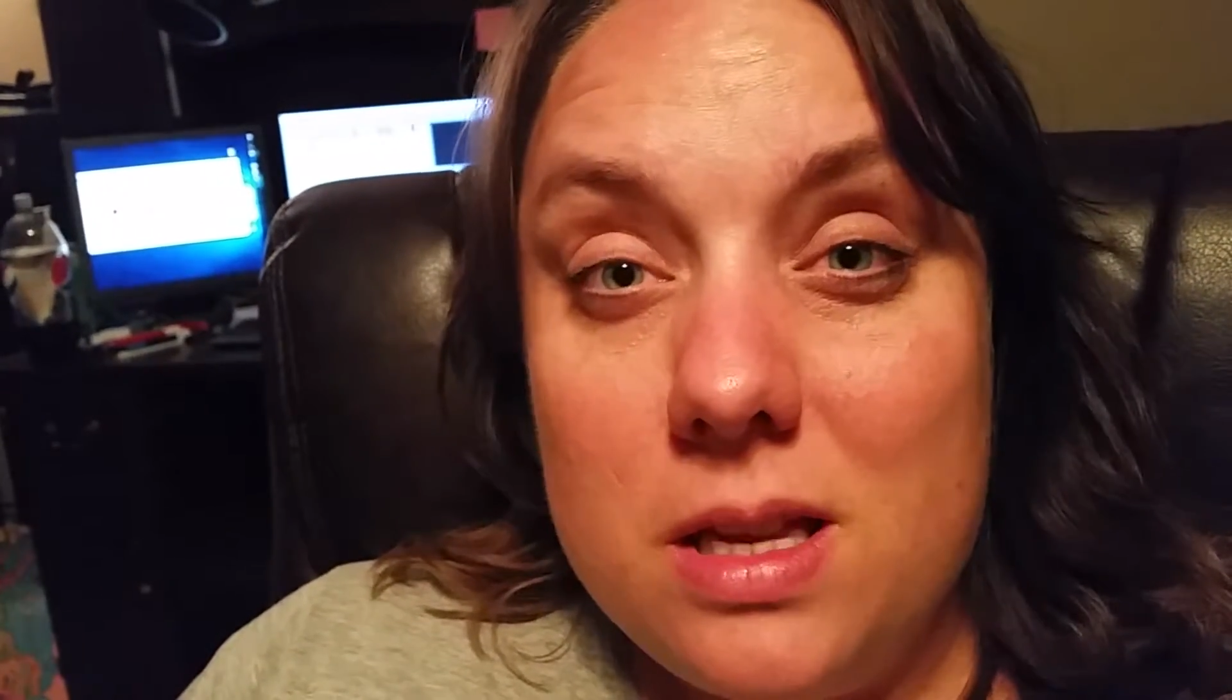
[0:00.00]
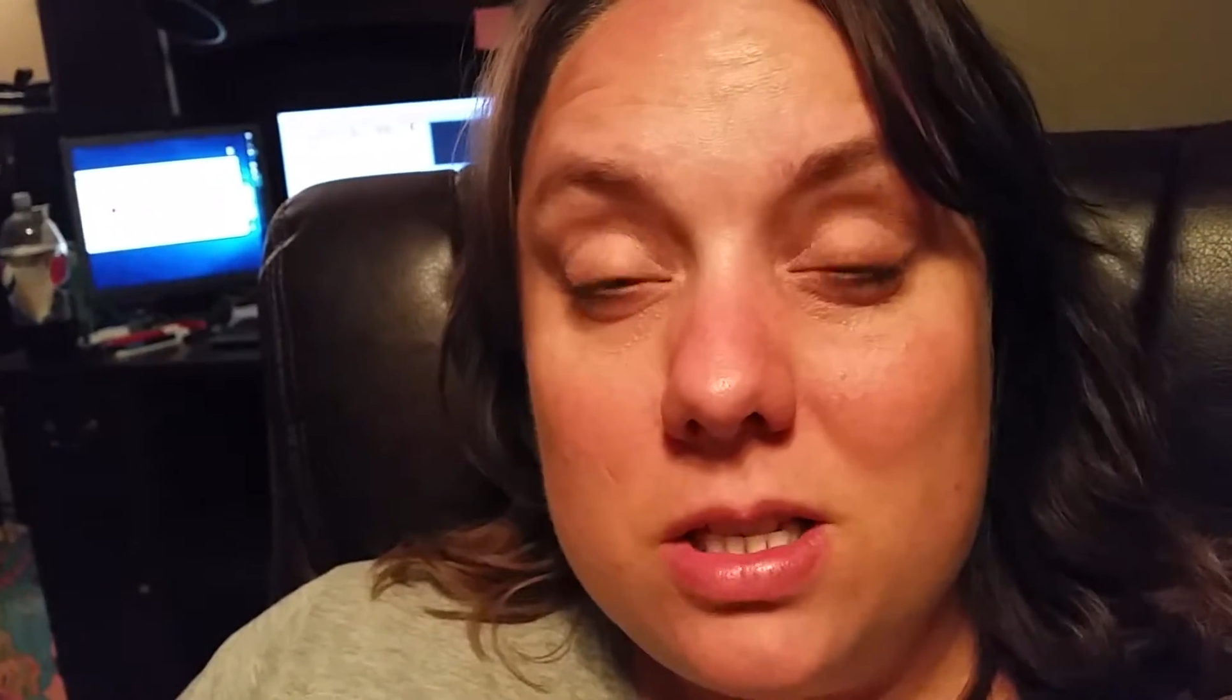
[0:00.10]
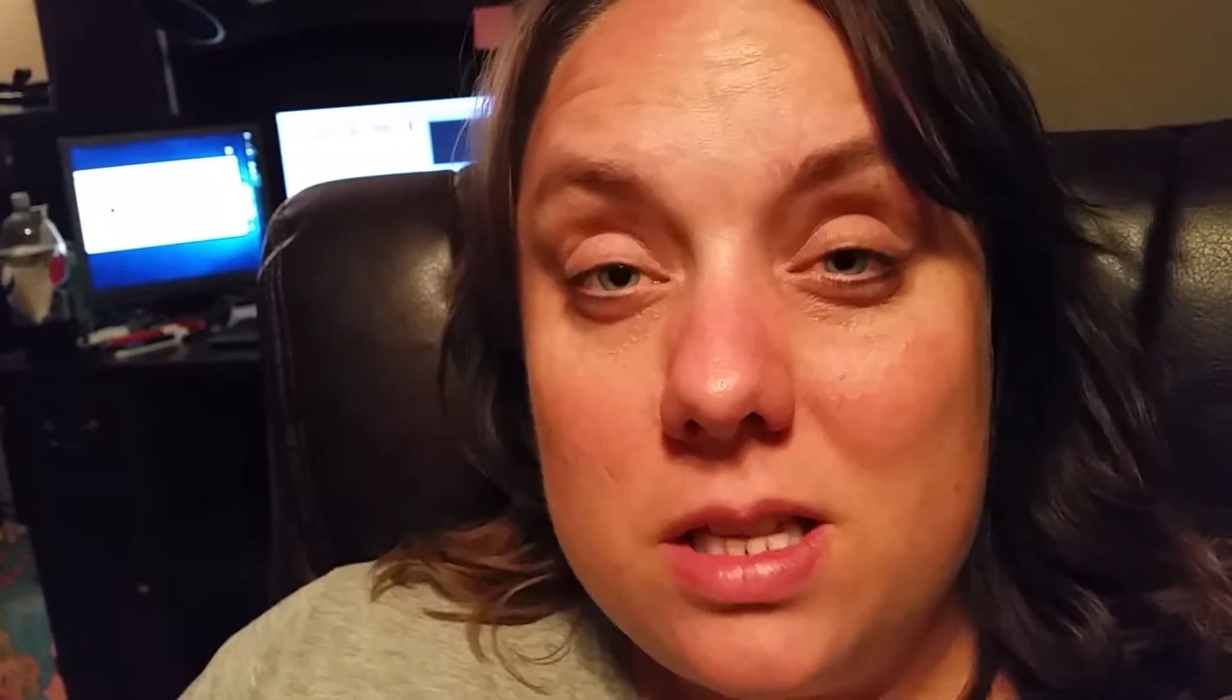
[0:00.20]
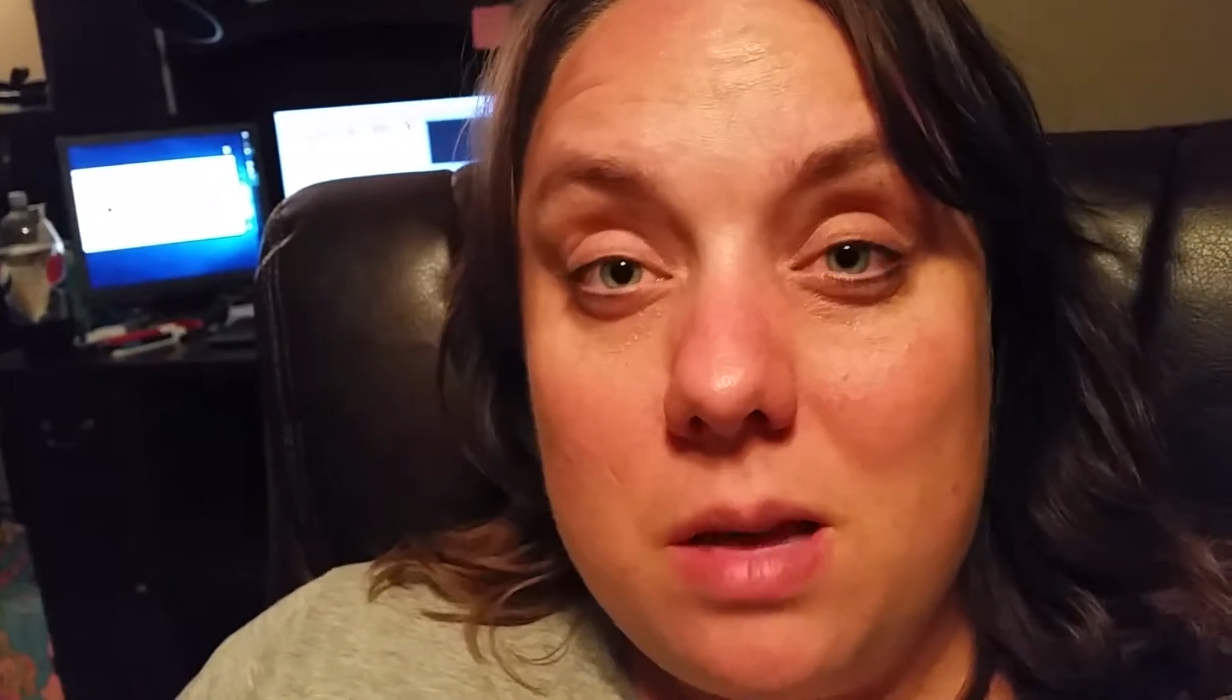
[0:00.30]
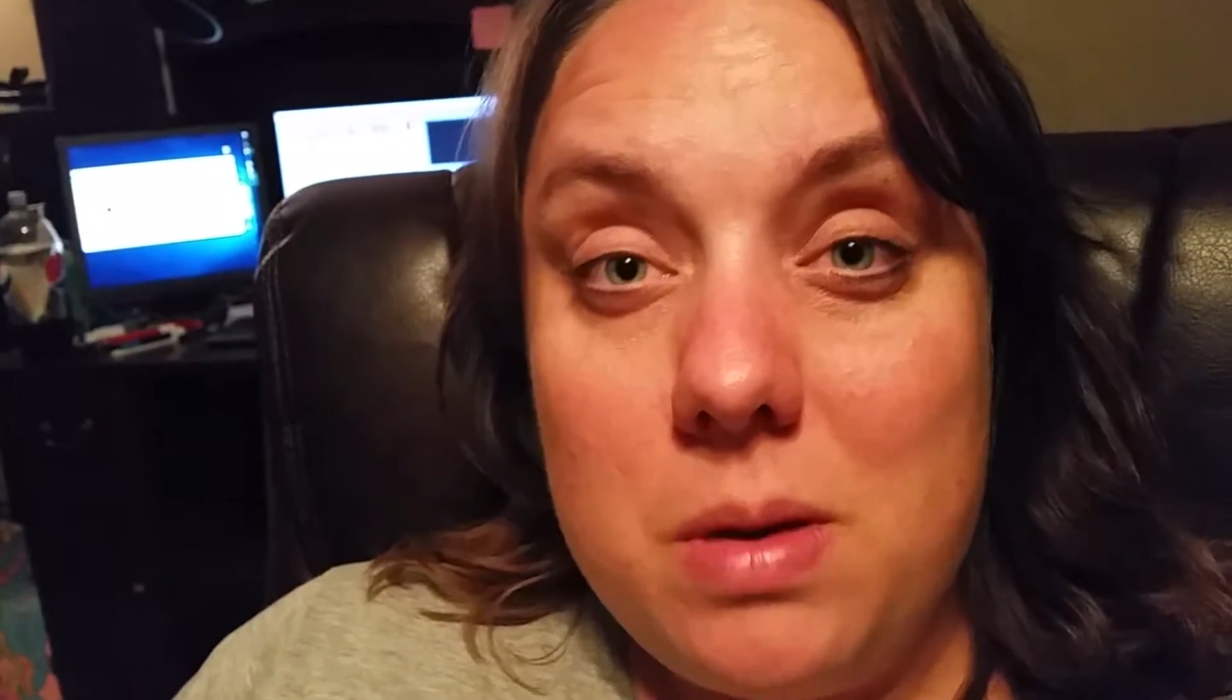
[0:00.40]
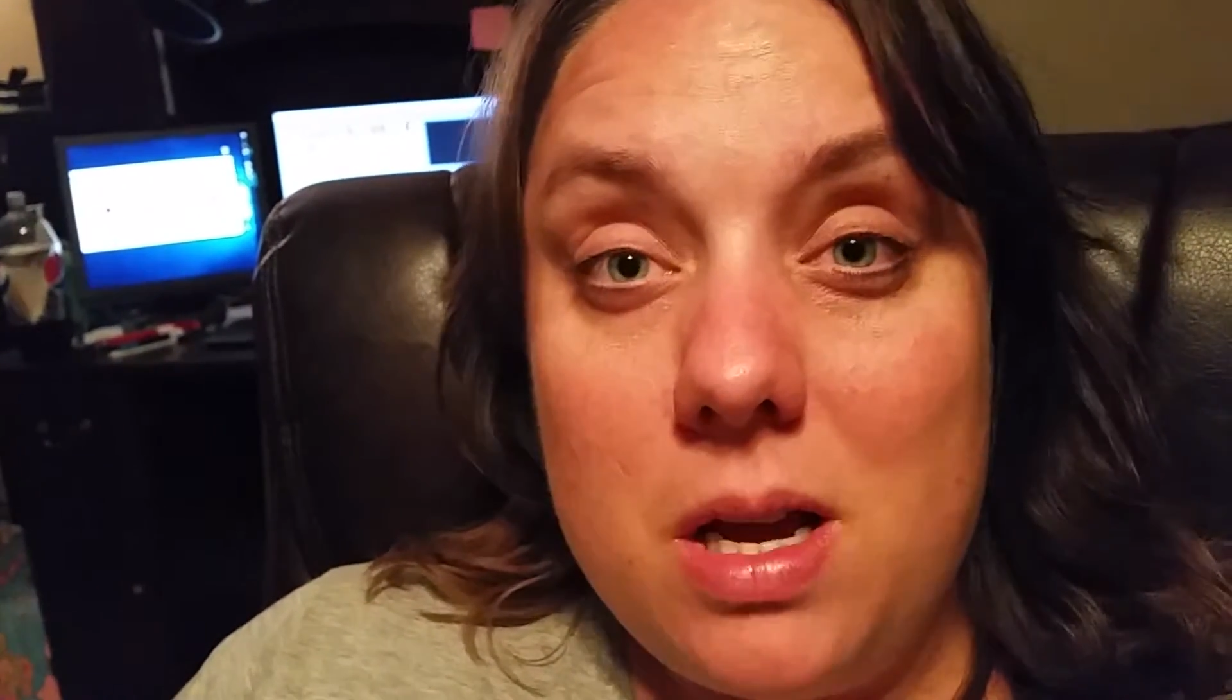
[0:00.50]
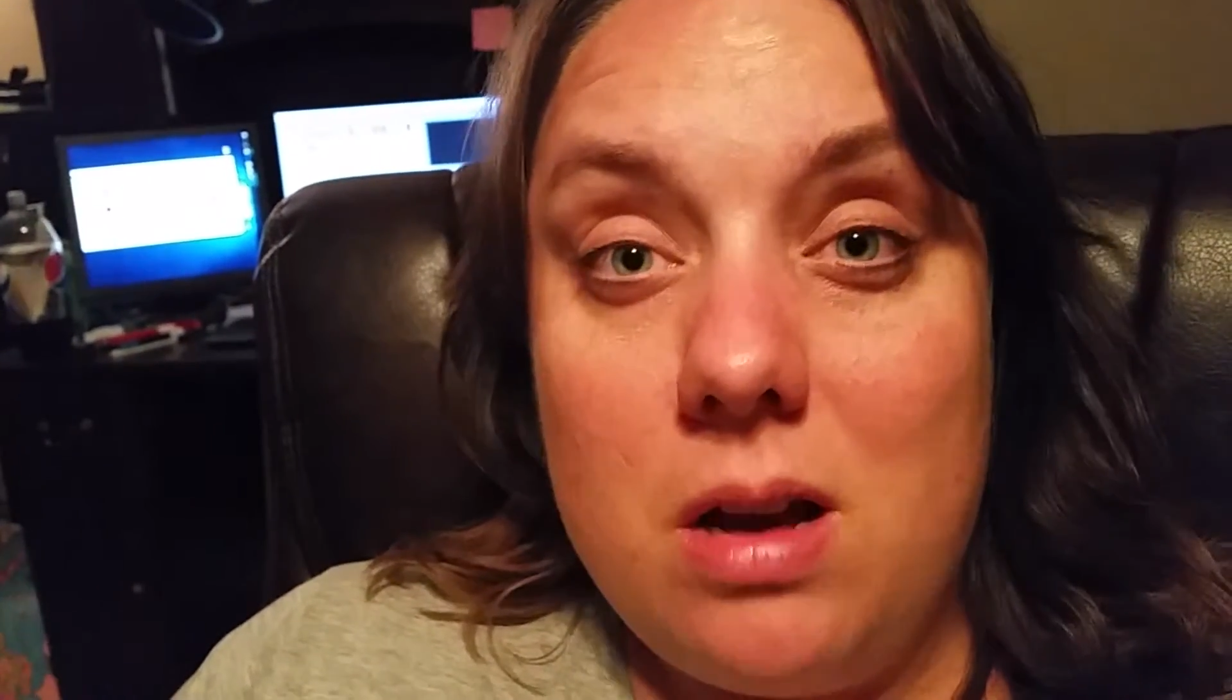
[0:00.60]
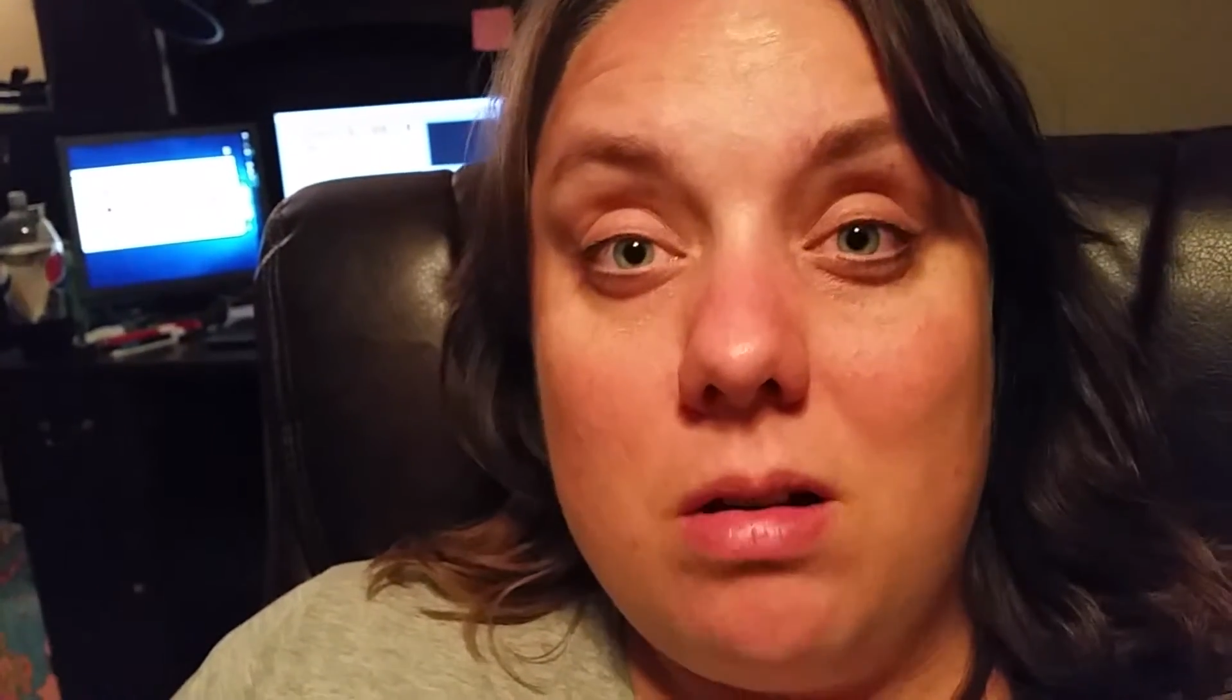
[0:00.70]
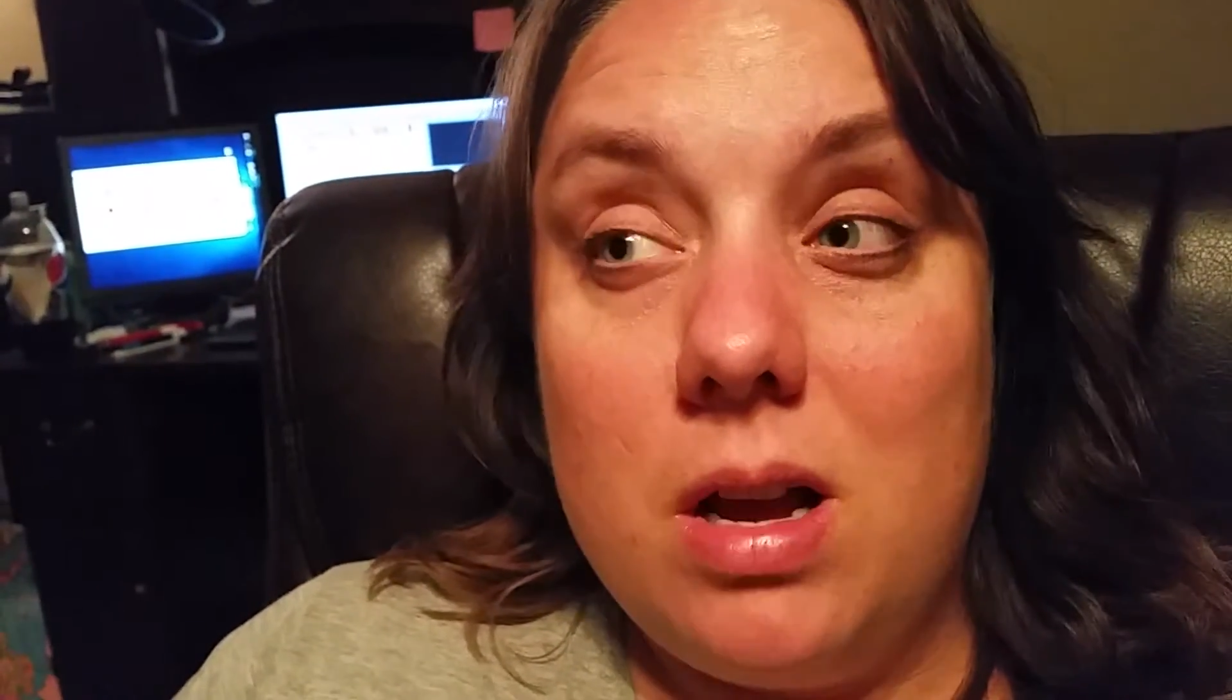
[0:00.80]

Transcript: just came out,